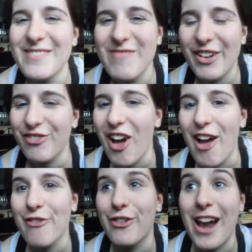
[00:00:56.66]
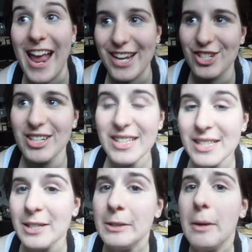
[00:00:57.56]
McFly for ages,
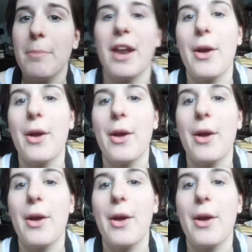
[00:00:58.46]
but I